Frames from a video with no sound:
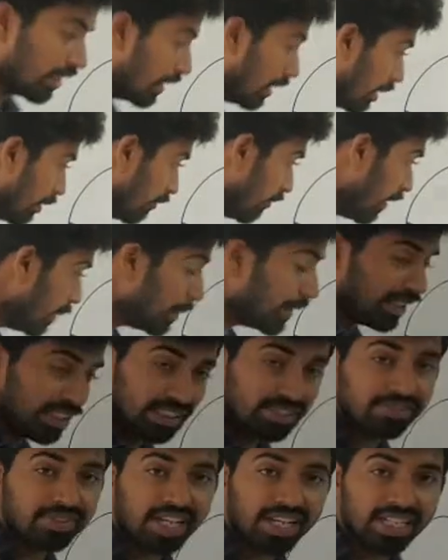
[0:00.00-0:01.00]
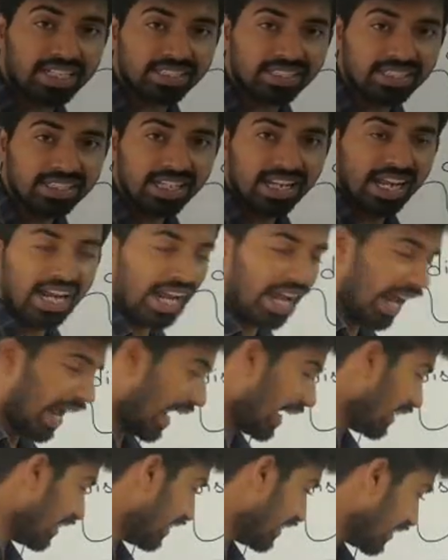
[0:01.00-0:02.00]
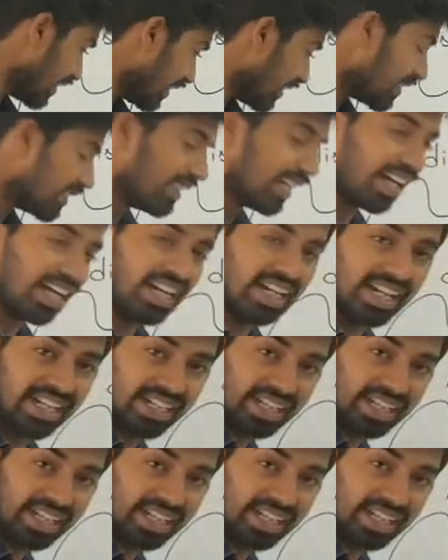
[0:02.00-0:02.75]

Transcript: will be in this direction, and this is the